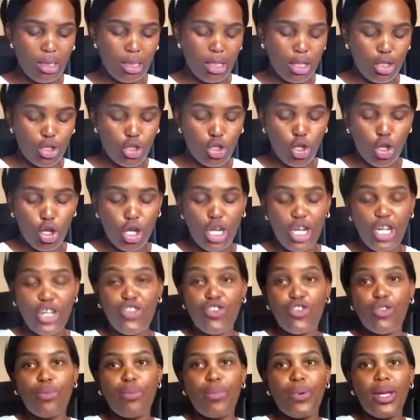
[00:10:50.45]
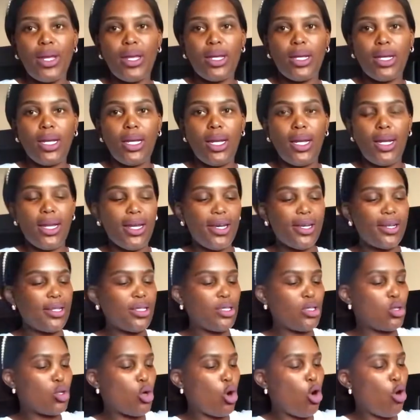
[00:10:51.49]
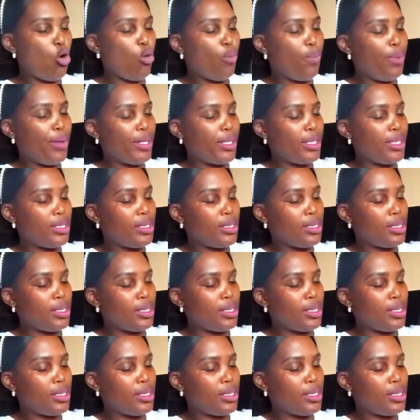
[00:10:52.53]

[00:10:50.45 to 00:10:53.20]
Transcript: a toiletry bag. Let us open it.